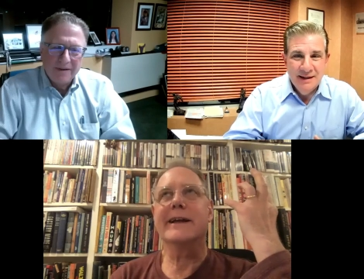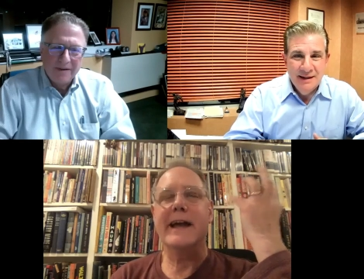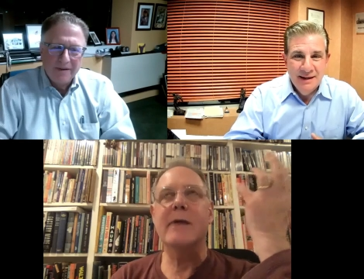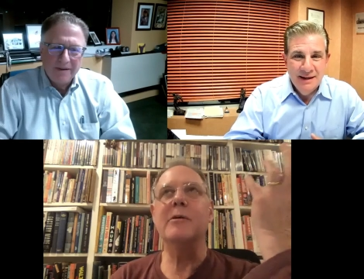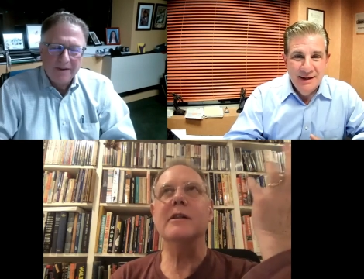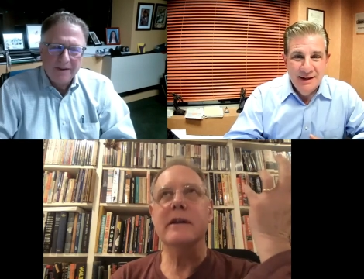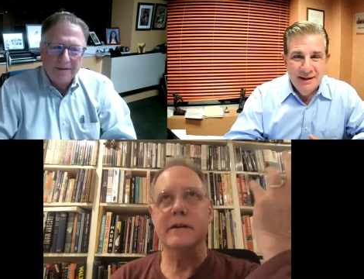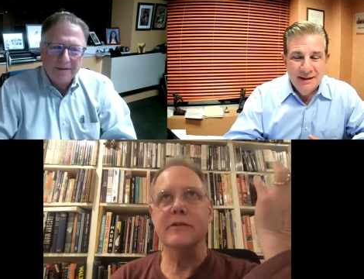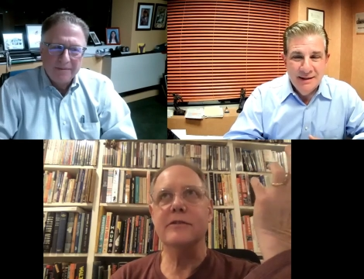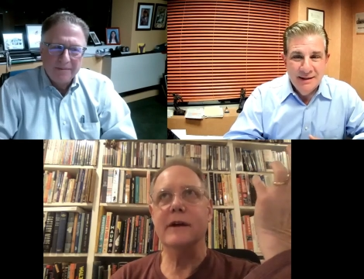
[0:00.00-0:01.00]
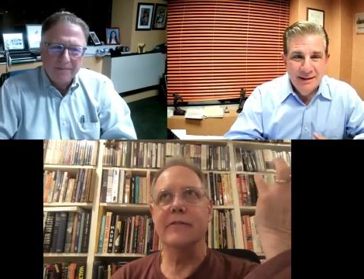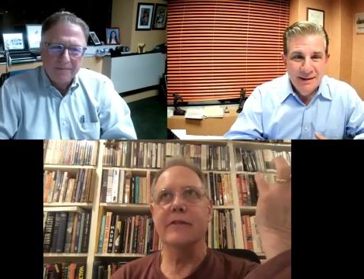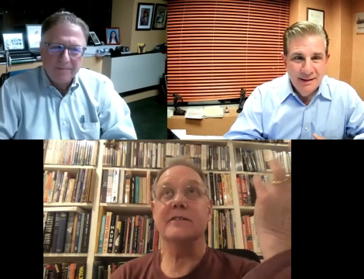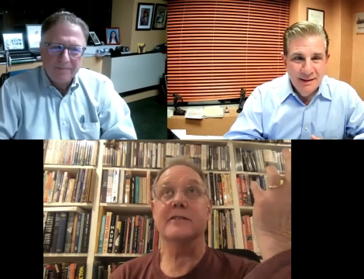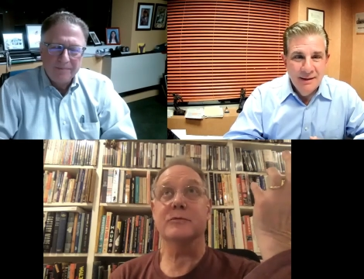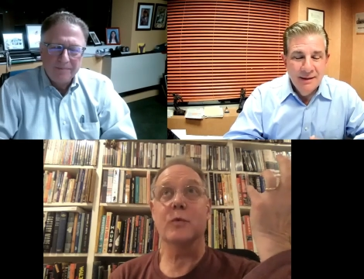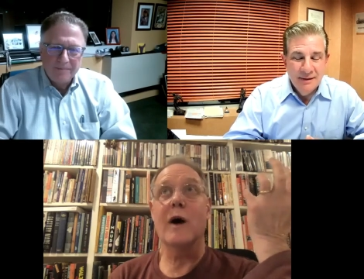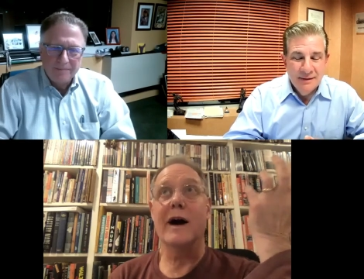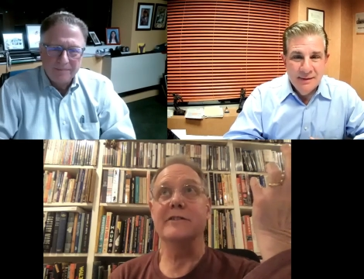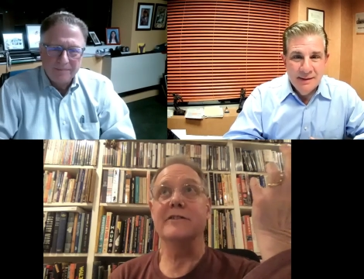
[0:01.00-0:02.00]
Speaker 1: gamble is, and this is
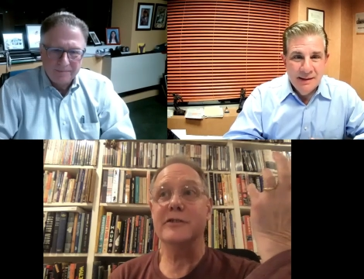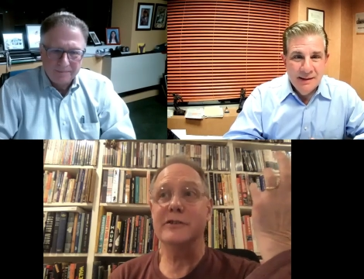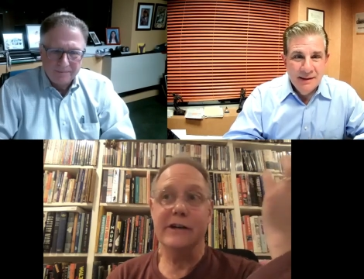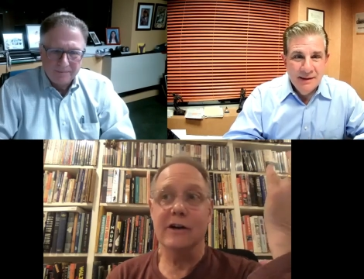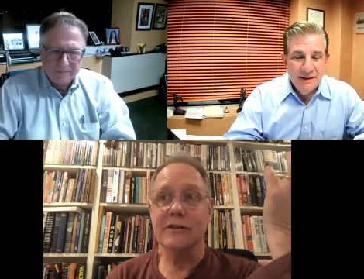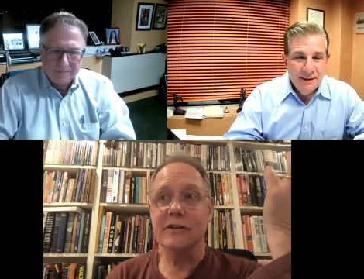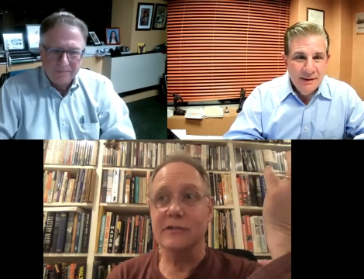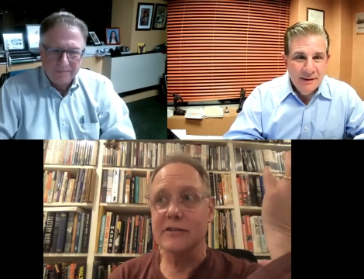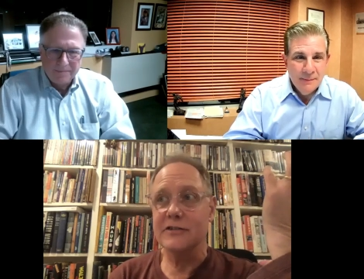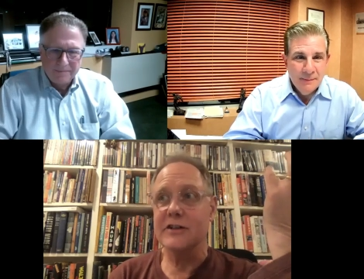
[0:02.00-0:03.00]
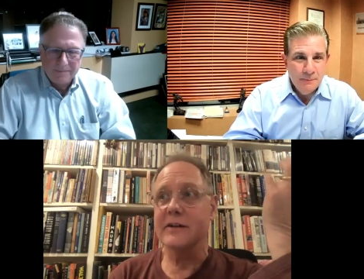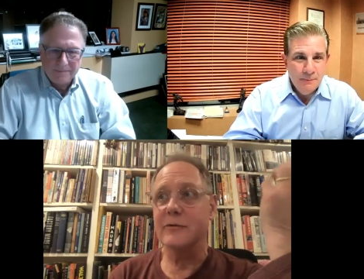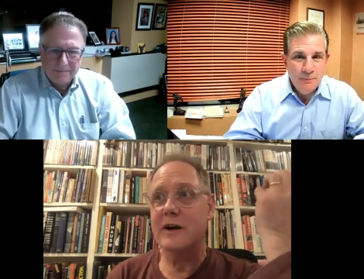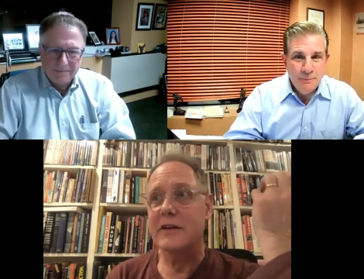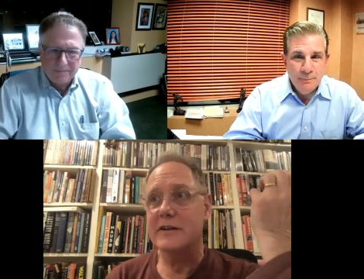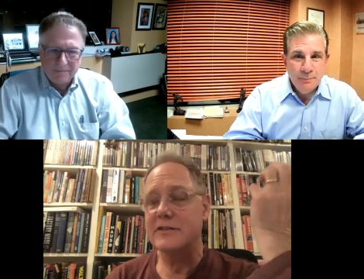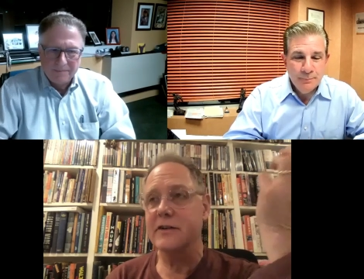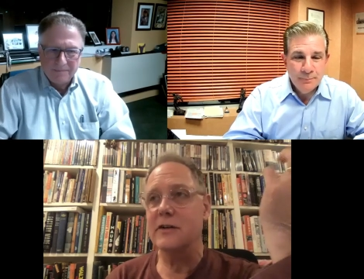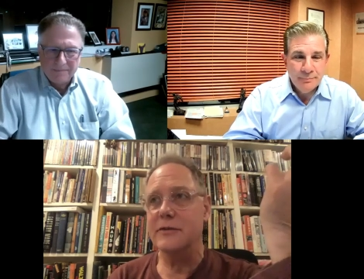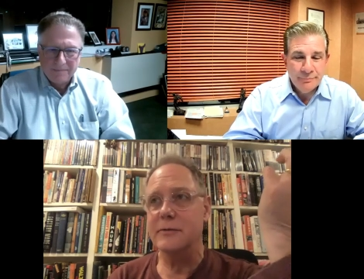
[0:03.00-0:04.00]
why studios existed and why they
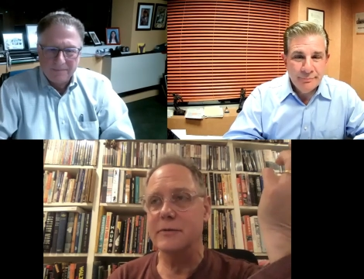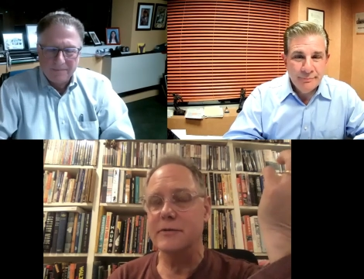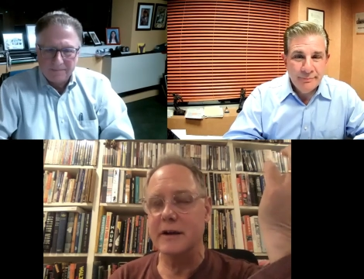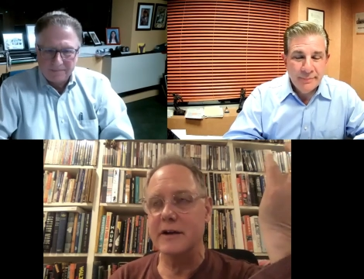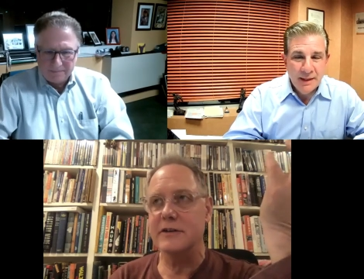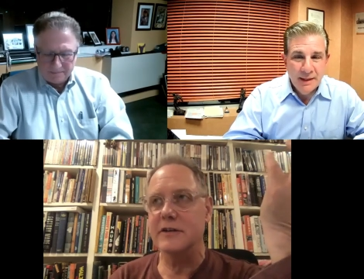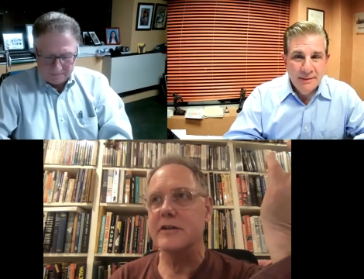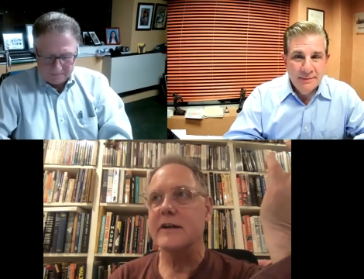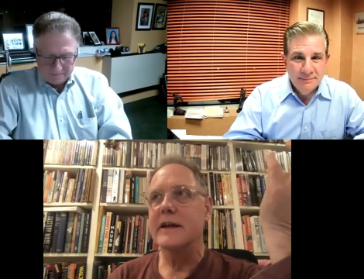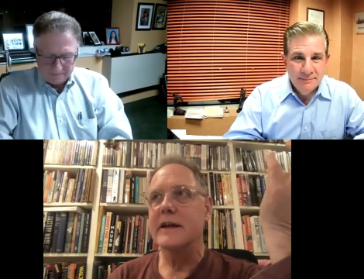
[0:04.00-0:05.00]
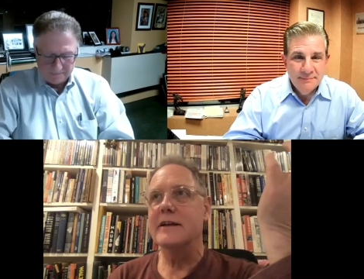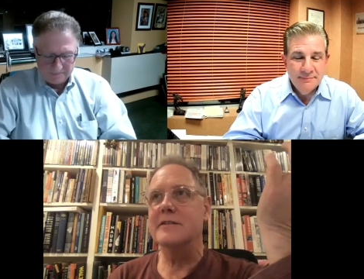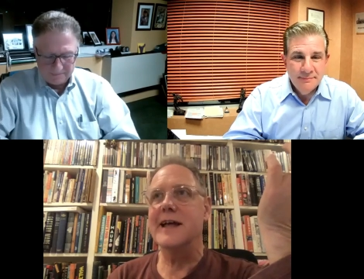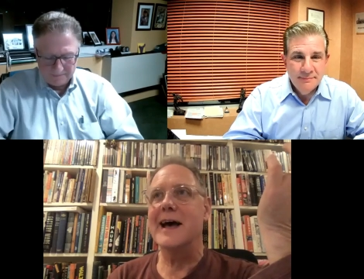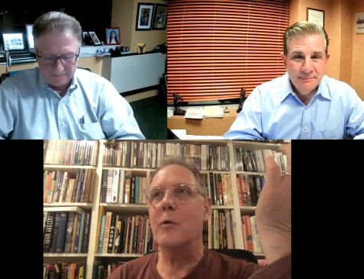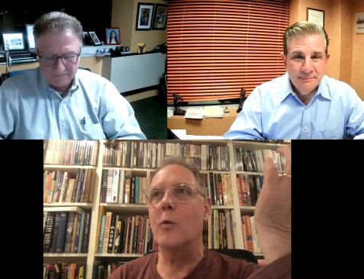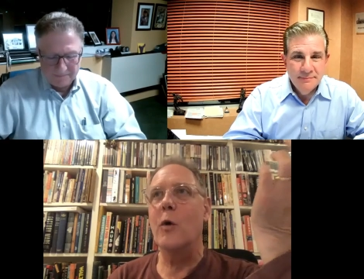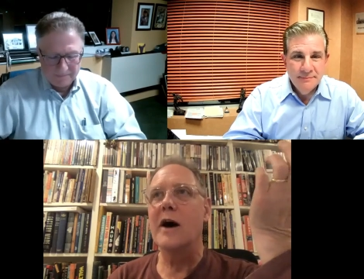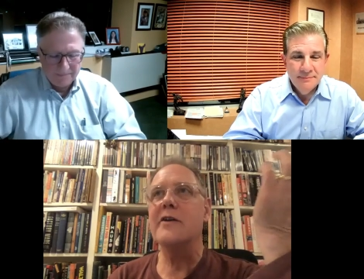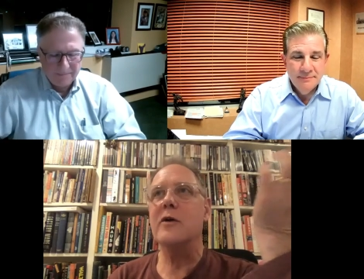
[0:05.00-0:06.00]
still exist, is that
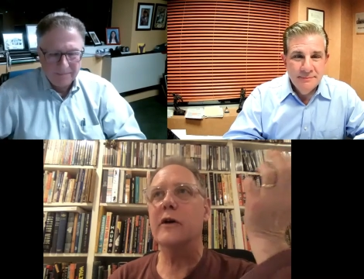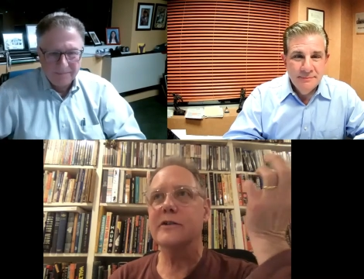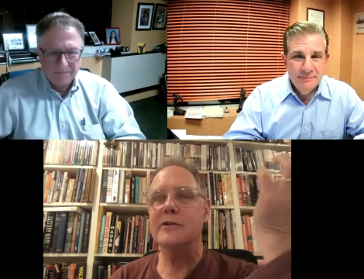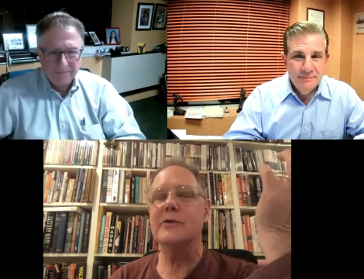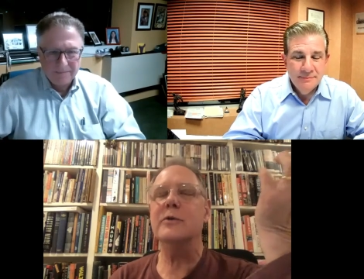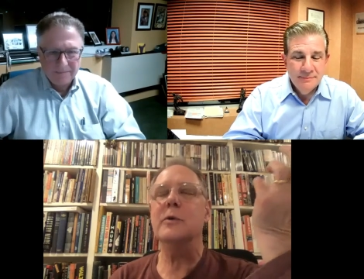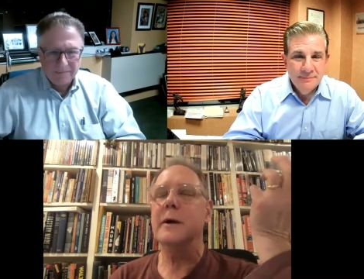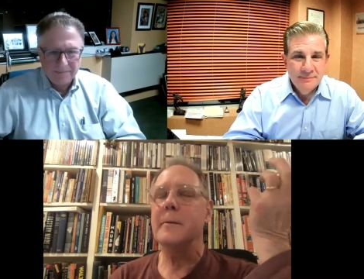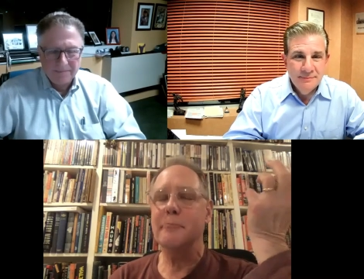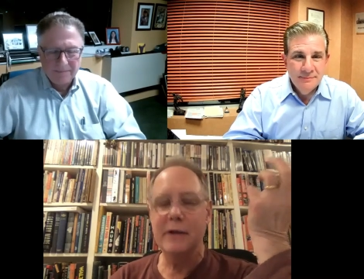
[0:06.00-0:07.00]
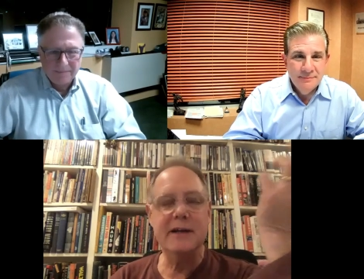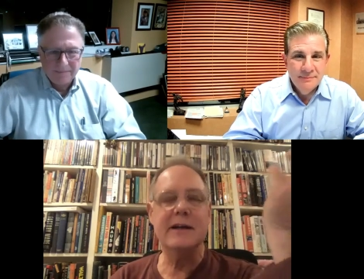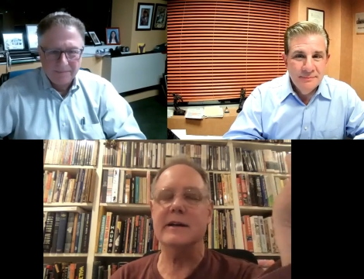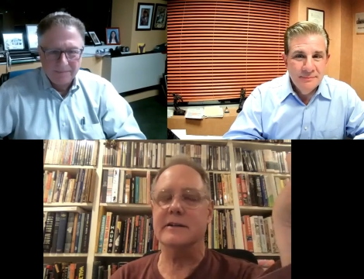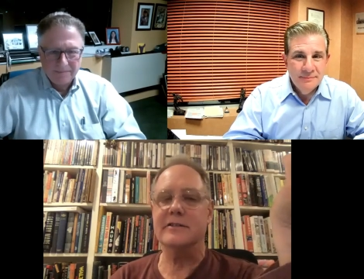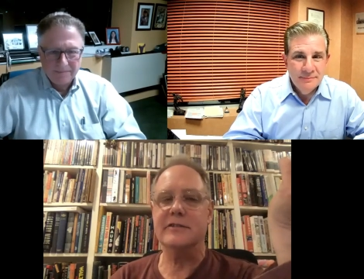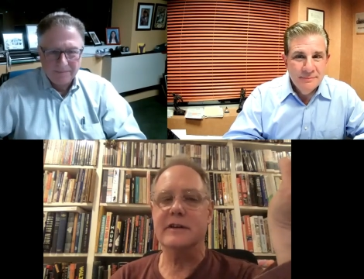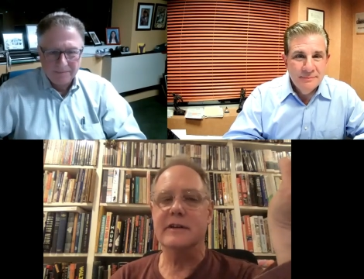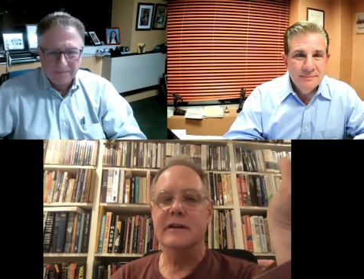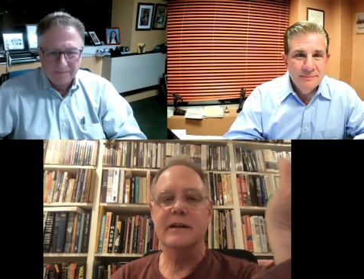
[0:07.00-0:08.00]
one or two big hits
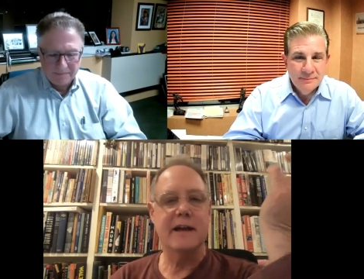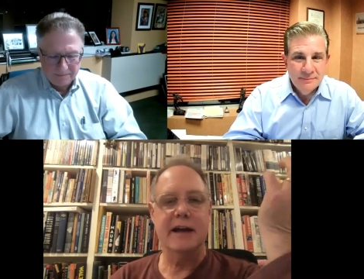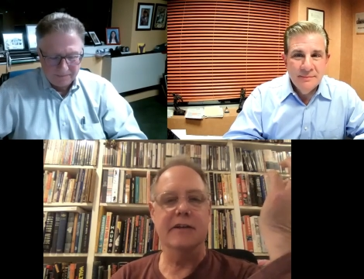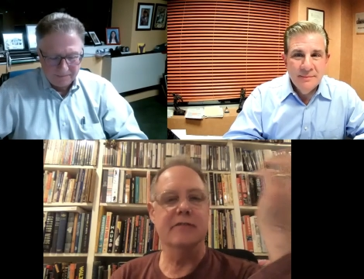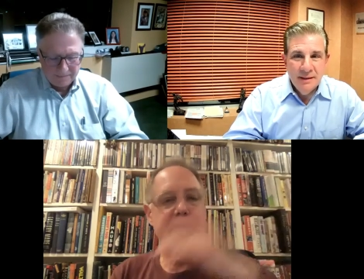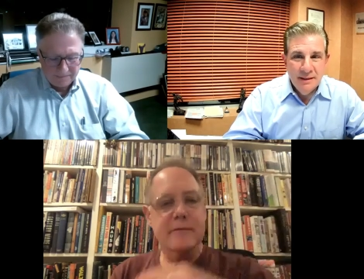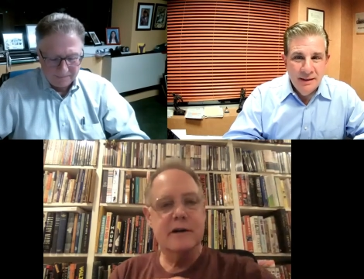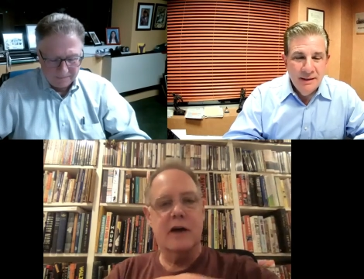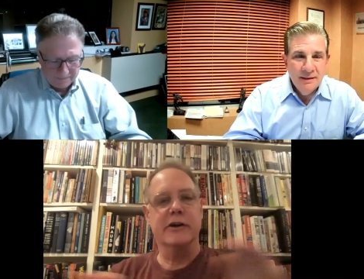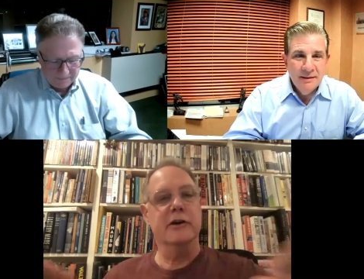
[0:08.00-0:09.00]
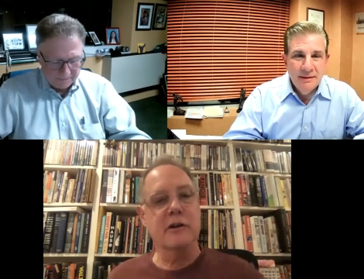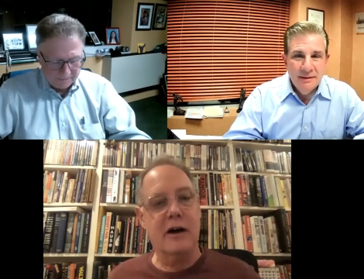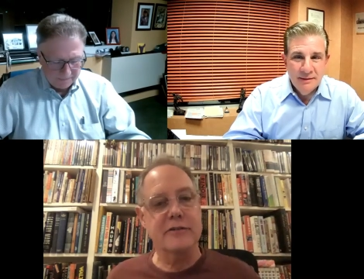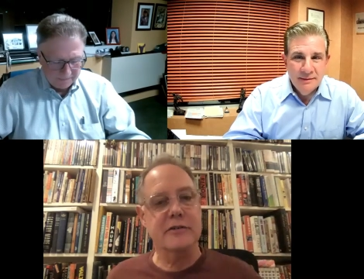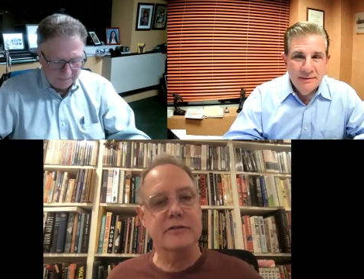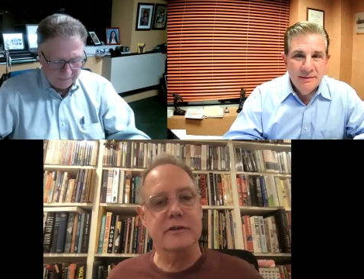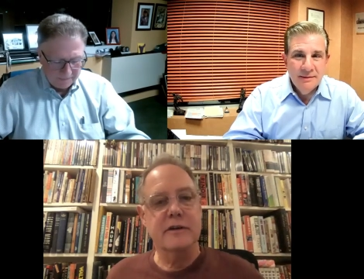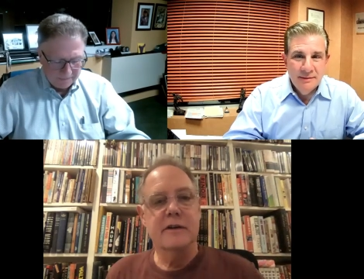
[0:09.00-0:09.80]
can cover your losses.